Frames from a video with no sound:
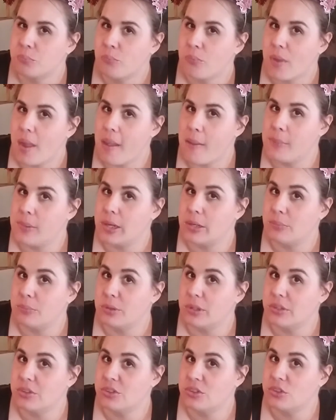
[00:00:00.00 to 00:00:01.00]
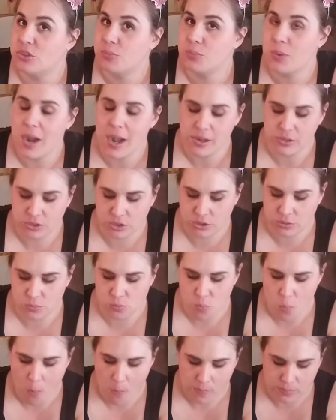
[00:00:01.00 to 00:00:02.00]
I bought Brussels sprouts.
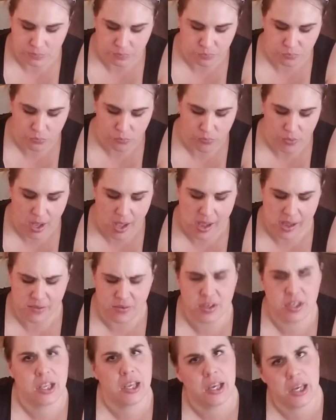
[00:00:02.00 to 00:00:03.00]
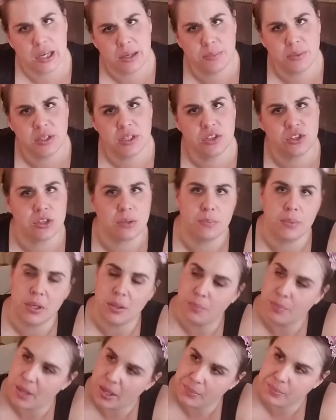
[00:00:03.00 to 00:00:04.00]
I have a cabbage, a bell
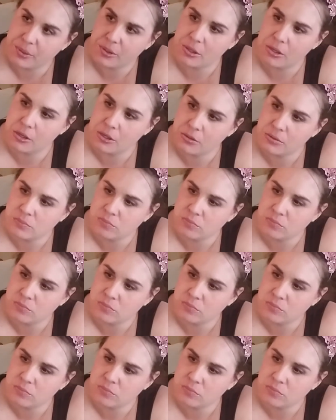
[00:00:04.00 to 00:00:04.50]
pepper,